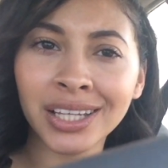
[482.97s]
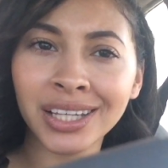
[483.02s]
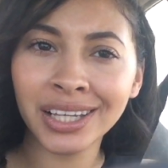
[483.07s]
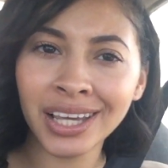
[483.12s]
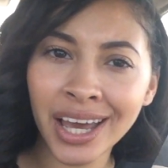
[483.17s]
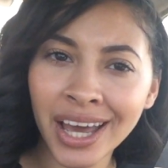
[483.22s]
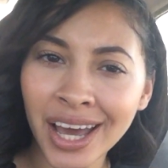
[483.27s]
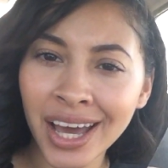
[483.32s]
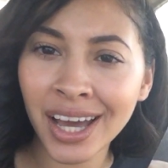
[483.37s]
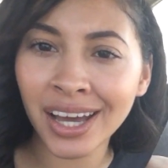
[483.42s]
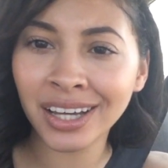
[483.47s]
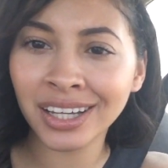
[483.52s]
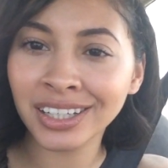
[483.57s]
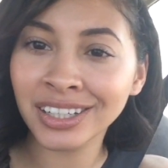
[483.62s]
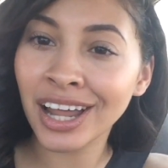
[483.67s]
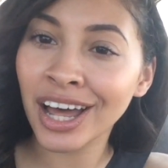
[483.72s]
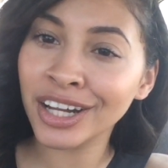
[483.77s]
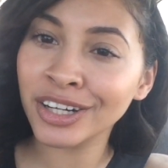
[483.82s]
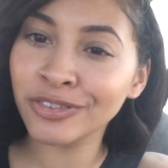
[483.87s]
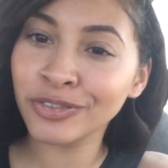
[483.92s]
Yeah, a
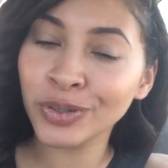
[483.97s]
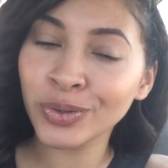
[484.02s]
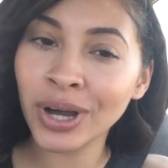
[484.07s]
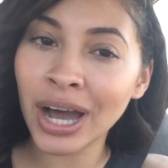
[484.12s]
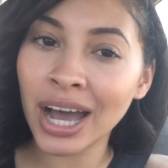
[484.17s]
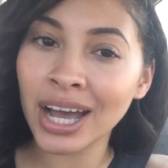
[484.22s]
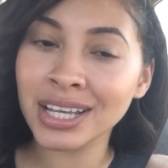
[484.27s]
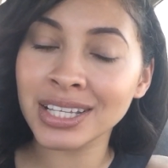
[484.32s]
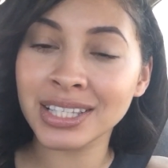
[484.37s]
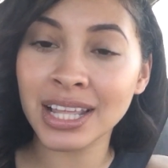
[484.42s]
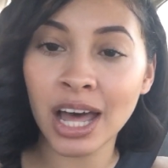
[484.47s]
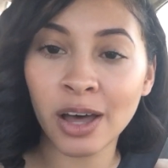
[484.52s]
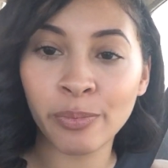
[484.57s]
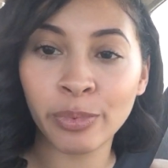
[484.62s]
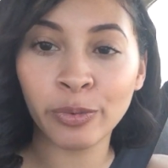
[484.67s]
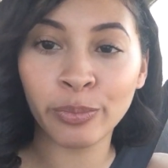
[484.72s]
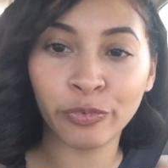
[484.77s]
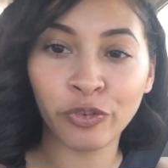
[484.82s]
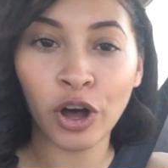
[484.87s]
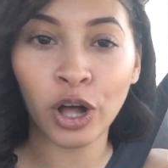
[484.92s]
lot of you guys that have
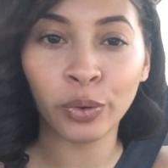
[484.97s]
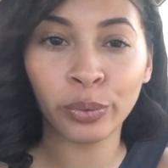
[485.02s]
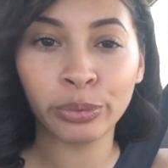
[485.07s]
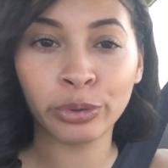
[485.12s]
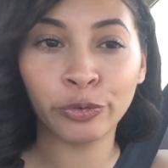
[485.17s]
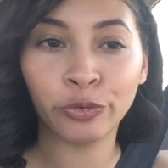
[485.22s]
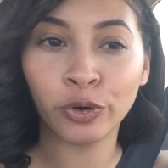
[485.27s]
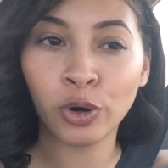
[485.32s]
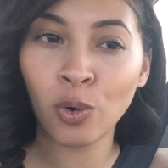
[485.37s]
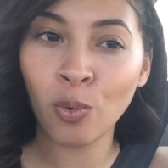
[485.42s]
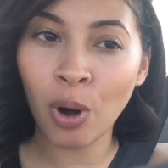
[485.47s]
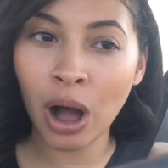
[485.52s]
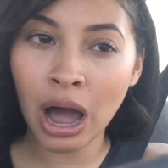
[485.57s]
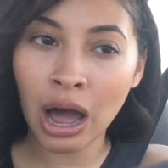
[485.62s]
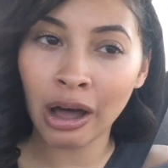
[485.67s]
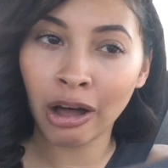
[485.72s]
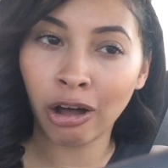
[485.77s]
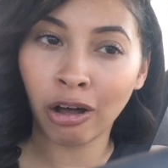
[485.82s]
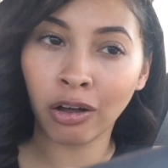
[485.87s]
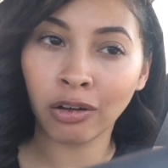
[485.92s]
been following me for a
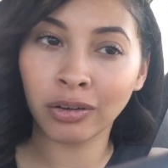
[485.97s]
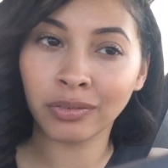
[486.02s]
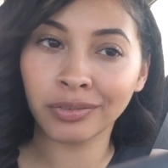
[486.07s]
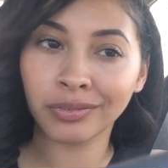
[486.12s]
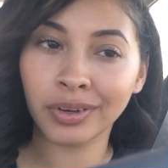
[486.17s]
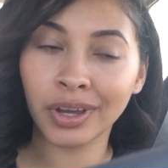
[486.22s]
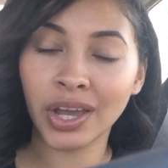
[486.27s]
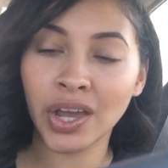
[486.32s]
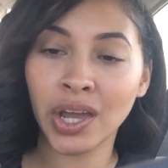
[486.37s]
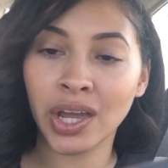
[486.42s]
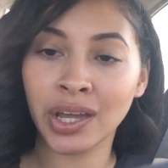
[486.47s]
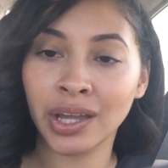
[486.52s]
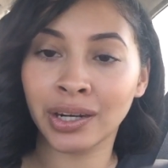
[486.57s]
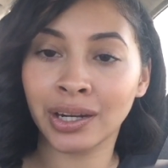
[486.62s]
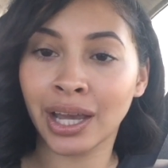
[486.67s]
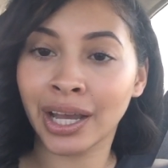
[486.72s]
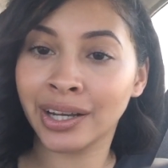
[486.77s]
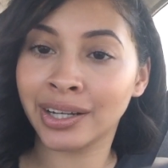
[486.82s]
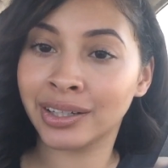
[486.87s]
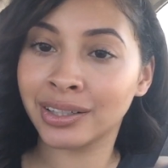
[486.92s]
while, and
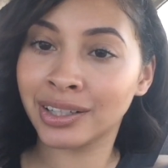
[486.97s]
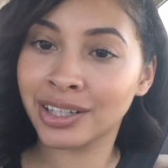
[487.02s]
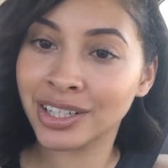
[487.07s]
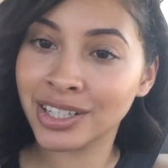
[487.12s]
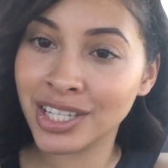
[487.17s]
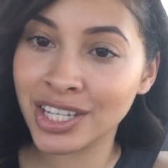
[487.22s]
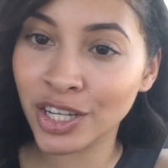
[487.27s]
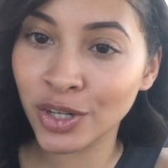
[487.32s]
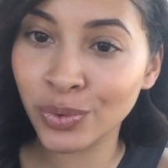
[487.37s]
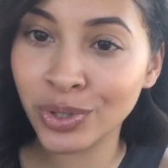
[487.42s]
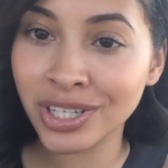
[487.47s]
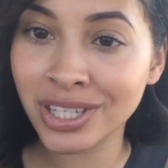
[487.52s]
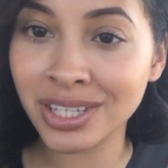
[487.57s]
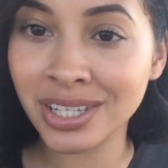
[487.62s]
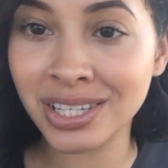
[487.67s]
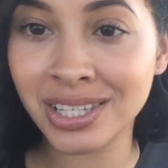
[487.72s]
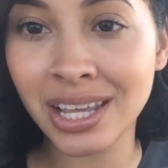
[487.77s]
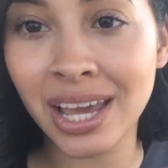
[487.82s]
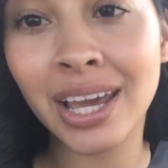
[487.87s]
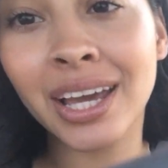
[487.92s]
I
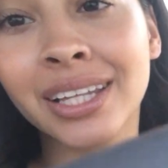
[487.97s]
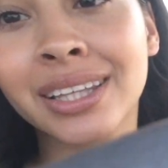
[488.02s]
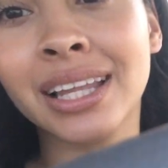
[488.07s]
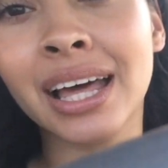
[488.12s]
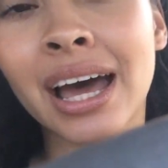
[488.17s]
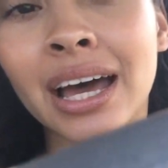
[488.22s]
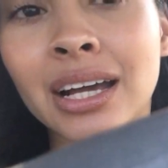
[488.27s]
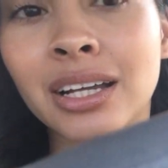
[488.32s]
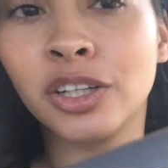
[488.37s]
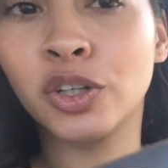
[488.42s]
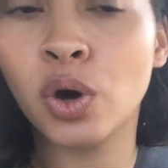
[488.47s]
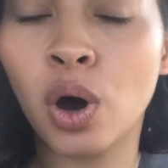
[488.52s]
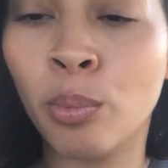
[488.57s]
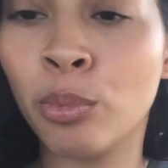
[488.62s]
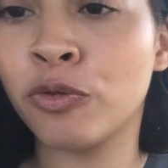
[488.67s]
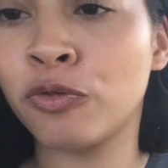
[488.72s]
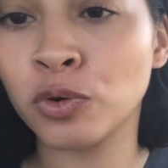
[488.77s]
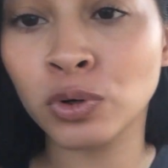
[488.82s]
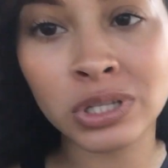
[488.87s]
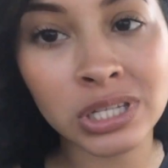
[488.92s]
continuously say it that, you know,
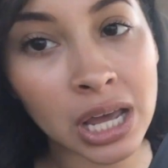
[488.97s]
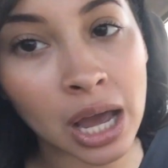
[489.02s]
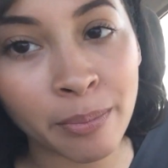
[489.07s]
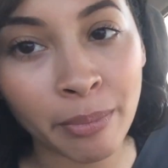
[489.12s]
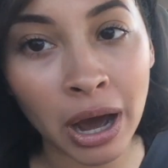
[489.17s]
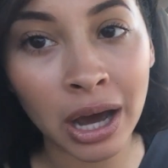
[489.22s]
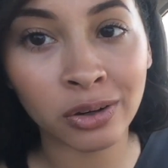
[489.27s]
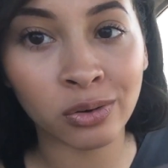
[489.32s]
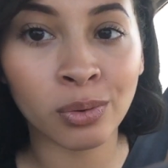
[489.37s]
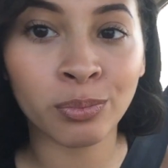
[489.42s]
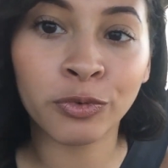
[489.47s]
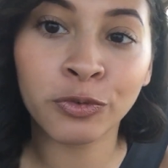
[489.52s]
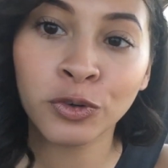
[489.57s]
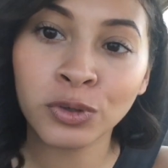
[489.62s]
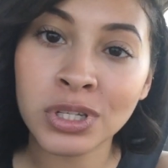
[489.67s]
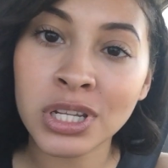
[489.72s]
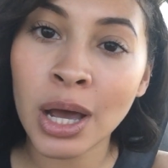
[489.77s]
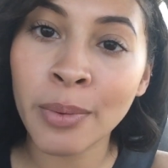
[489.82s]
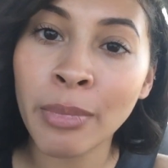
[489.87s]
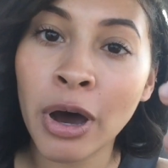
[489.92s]
I'm a full-time model, I'm a
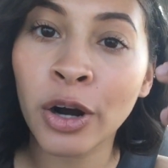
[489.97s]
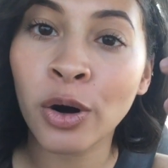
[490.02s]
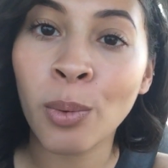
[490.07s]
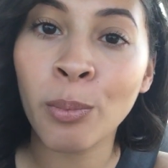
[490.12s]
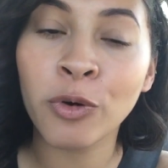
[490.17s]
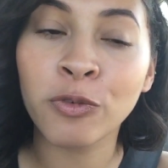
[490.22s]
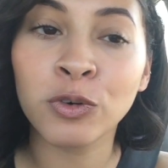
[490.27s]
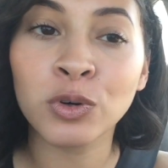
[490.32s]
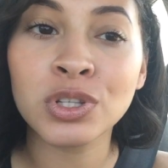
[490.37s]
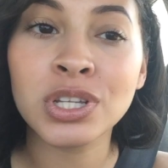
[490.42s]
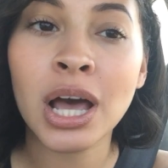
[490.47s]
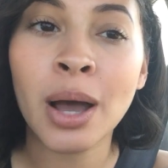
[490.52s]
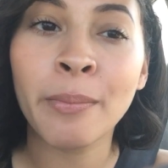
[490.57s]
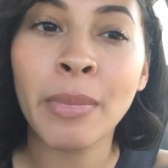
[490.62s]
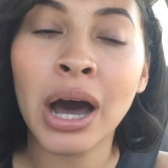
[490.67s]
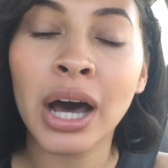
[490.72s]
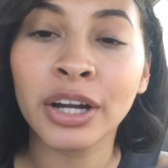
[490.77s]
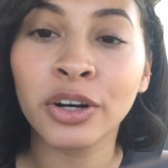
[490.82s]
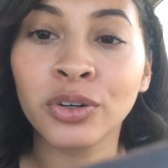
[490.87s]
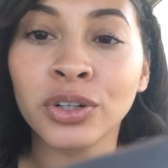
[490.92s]
full-time model, I'm a full-time
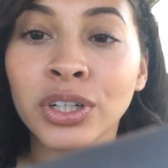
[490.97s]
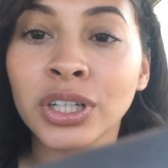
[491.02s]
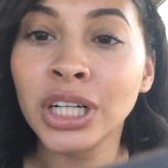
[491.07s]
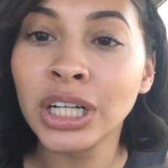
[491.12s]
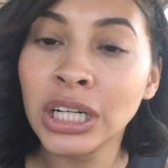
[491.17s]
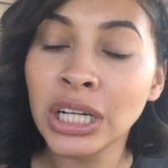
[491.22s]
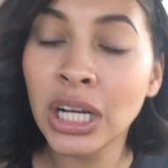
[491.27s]
model.